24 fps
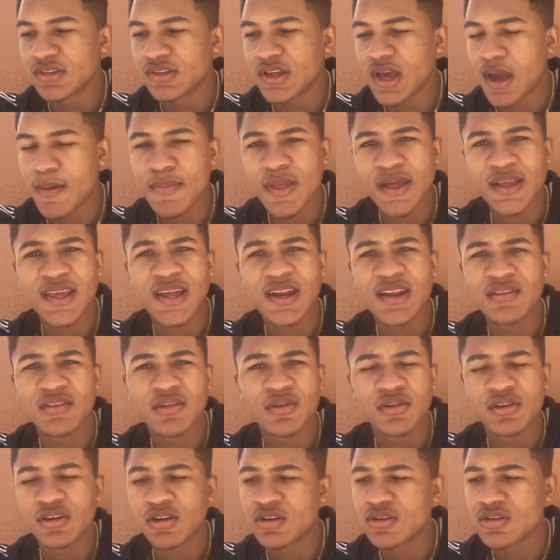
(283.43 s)
I'm not getting no
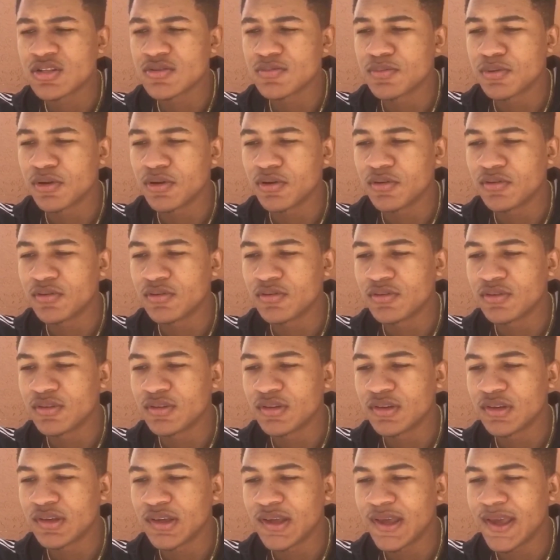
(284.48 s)
girls, bro.
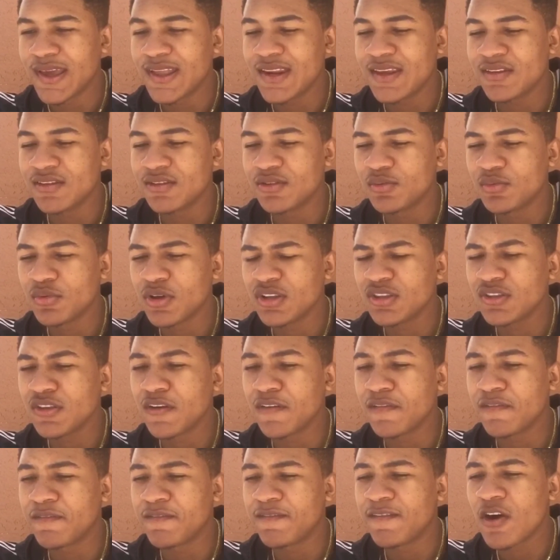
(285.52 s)
Aiden, what the
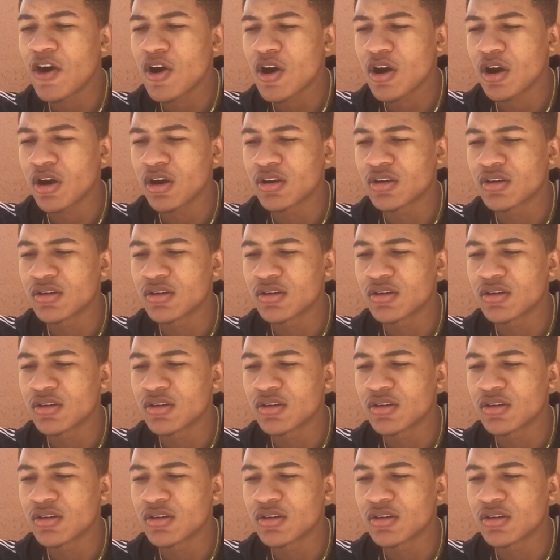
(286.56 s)
fuck?